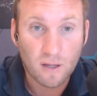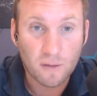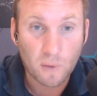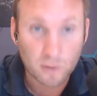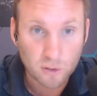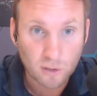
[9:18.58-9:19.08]

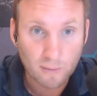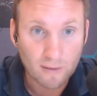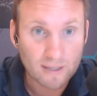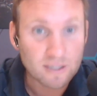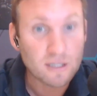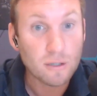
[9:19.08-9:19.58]
we'll talk
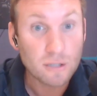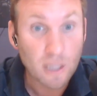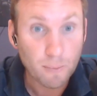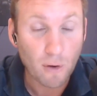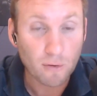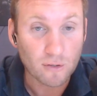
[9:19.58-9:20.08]
about is
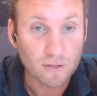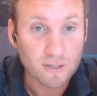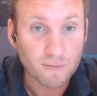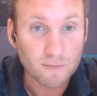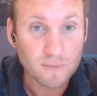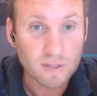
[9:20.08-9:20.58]
shipbrokers.
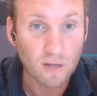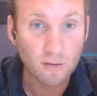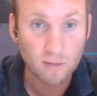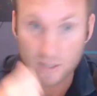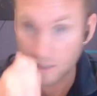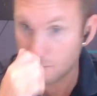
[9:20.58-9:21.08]
So
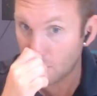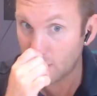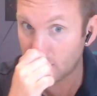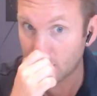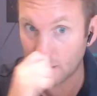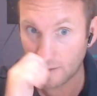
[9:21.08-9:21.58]
this is my
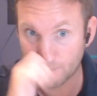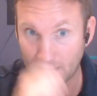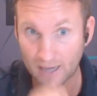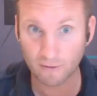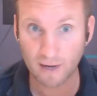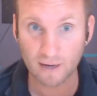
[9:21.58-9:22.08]
kind of
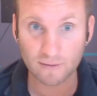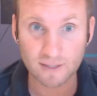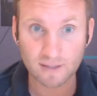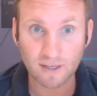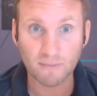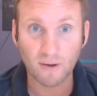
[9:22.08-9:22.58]
background
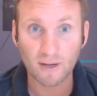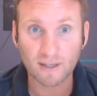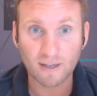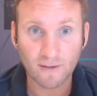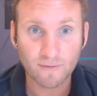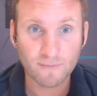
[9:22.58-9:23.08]
and my
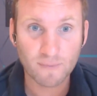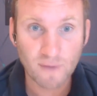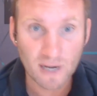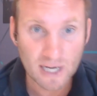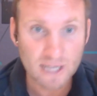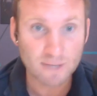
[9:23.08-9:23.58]
kind of
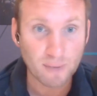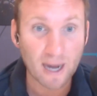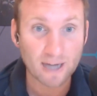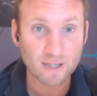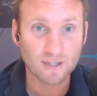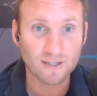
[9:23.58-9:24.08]

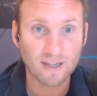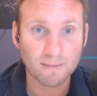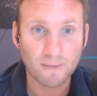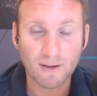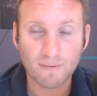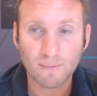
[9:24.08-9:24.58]
passion and
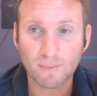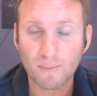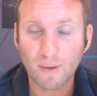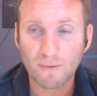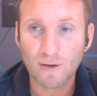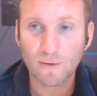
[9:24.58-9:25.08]
my
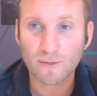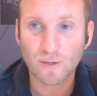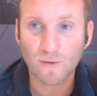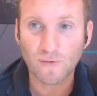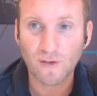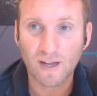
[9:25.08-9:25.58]
real
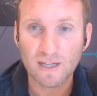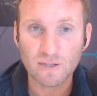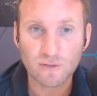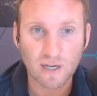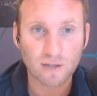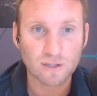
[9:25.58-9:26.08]
sort of
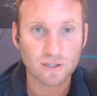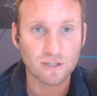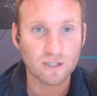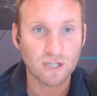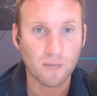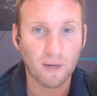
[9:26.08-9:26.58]
introduction
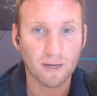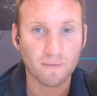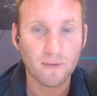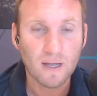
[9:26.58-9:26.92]
to shipping.